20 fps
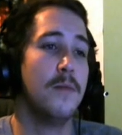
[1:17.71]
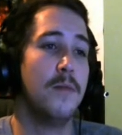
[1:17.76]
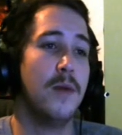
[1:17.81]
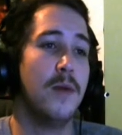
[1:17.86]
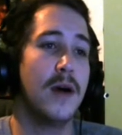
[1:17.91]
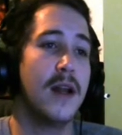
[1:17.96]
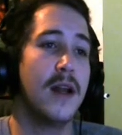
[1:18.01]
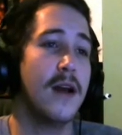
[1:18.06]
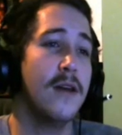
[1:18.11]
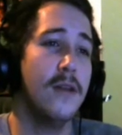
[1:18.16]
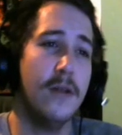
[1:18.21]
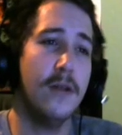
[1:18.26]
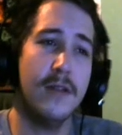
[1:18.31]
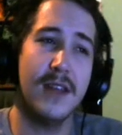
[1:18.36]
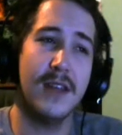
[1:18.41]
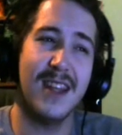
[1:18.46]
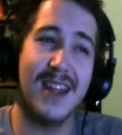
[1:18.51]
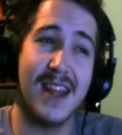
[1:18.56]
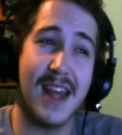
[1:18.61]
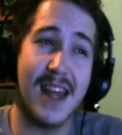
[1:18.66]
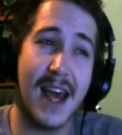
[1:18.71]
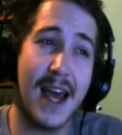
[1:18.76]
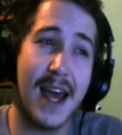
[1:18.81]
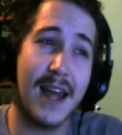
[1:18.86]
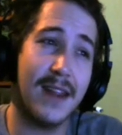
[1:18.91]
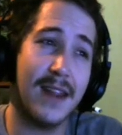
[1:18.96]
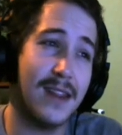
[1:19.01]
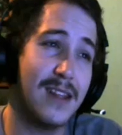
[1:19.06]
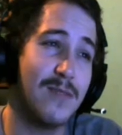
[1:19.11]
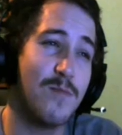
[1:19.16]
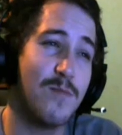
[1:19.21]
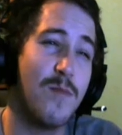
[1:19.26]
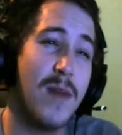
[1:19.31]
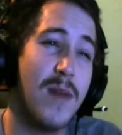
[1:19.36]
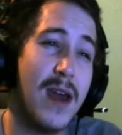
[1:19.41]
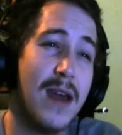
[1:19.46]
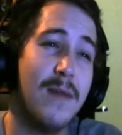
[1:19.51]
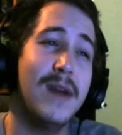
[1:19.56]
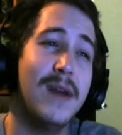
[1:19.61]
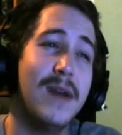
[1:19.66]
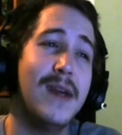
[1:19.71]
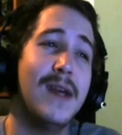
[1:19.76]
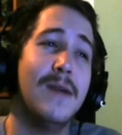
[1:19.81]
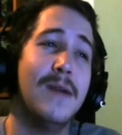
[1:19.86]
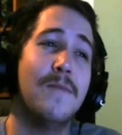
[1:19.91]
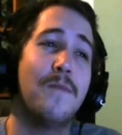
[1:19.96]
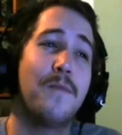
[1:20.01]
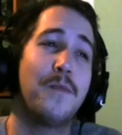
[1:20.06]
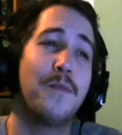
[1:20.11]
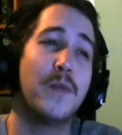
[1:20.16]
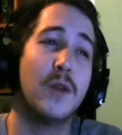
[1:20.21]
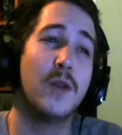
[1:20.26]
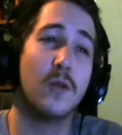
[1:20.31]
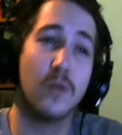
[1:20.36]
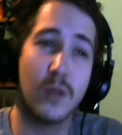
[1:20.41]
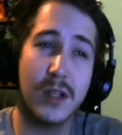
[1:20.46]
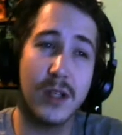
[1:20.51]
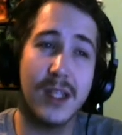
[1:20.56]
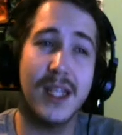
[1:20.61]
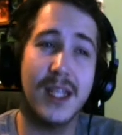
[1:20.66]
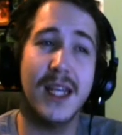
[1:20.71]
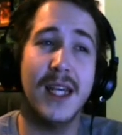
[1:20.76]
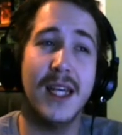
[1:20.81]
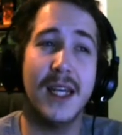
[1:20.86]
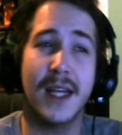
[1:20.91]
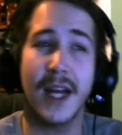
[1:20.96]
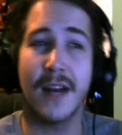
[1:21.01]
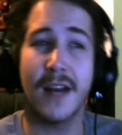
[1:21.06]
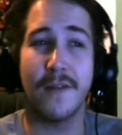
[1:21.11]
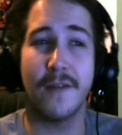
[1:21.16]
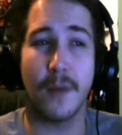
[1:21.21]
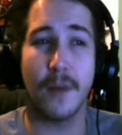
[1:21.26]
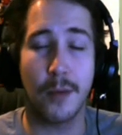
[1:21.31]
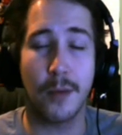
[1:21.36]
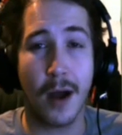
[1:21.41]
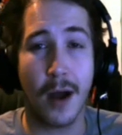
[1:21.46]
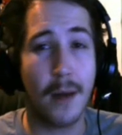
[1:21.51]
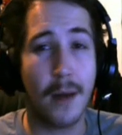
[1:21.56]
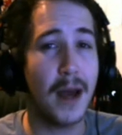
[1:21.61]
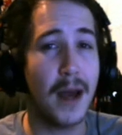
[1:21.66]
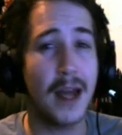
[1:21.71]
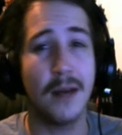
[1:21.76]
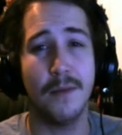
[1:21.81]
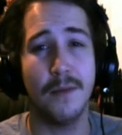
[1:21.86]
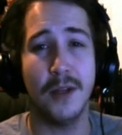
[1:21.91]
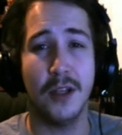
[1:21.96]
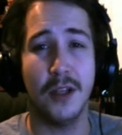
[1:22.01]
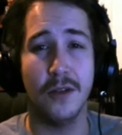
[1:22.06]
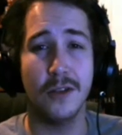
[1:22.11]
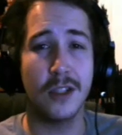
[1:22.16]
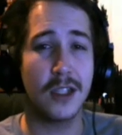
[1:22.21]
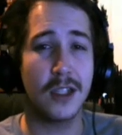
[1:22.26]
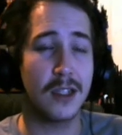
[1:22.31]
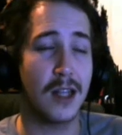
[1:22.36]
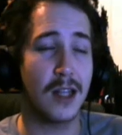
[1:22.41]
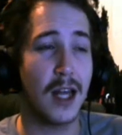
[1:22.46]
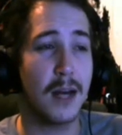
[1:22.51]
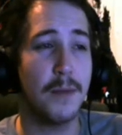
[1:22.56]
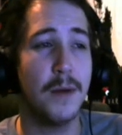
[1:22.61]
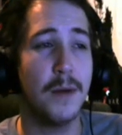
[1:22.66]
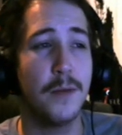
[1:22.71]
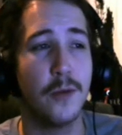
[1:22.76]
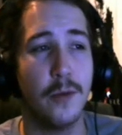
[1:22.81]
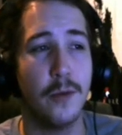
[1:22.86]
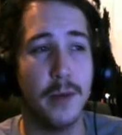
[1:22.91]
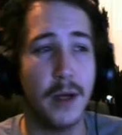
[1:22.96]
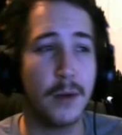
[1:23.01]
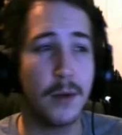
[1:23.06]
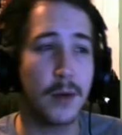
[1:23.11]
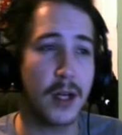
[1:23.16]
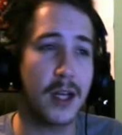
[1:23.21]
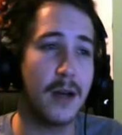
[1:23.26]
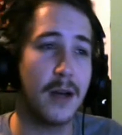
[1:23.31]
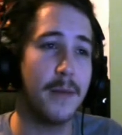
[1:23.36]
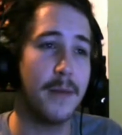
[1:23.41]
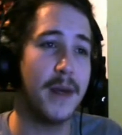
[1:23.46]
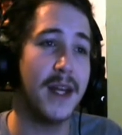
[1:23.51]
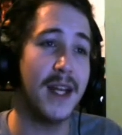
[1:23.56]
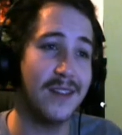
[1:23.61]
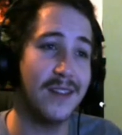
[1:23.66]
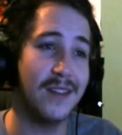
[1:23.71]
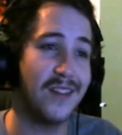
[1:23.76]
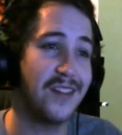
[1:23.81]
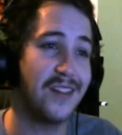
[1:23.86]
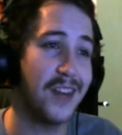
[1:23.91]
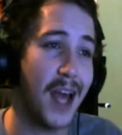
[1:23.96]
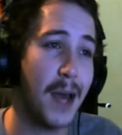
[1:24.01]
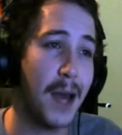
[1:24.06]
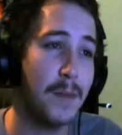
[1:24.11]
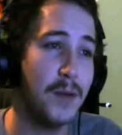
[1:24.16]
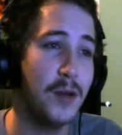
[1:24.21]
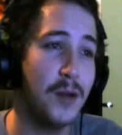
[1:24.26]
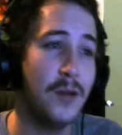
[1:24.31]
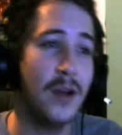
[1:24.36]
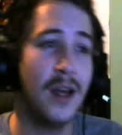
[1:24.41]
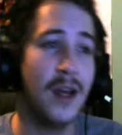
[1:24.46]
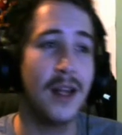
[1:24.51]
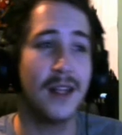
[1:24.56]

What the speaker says: But other than that, that may be really kind of a problem item to use because a lot of people will be able to come in and sap you.